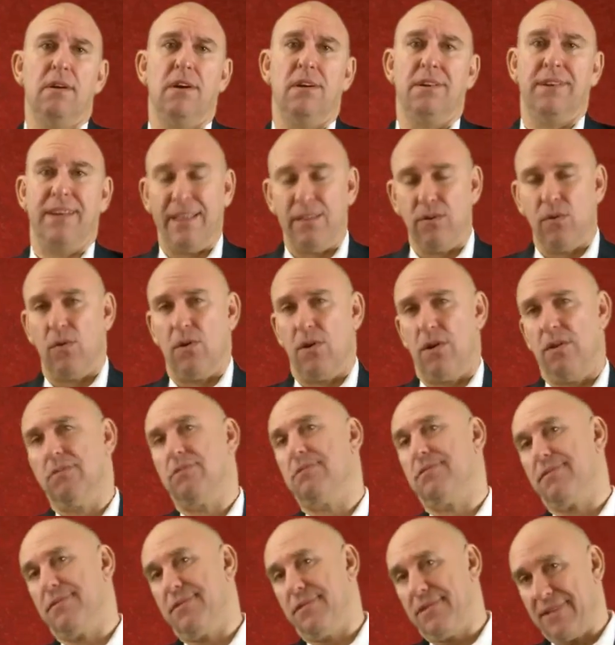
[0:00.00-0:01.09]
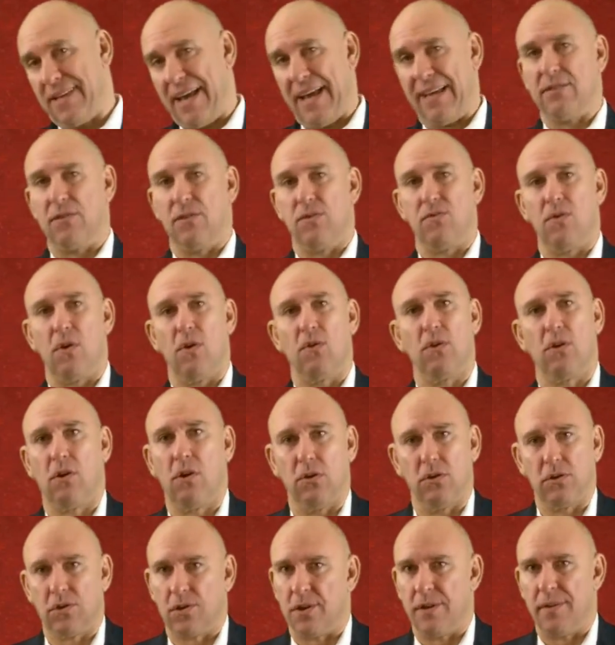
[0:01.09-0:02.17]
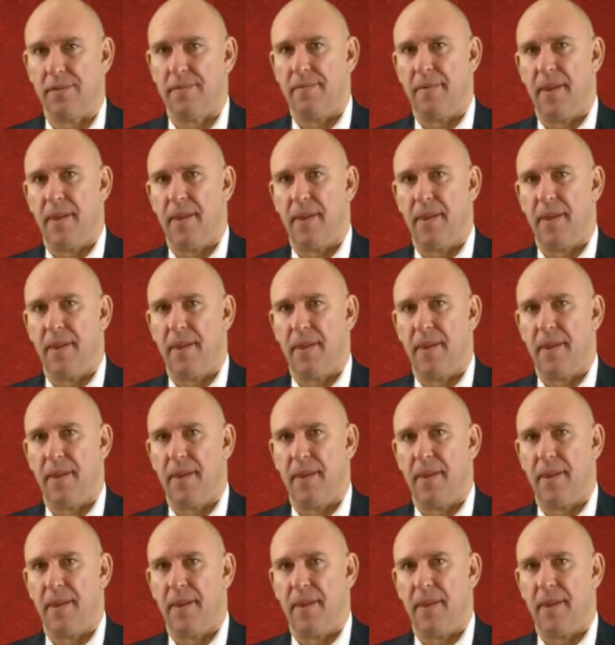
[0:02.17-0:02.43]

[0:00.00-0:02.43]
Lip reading: In other words, the size of the roller coaster.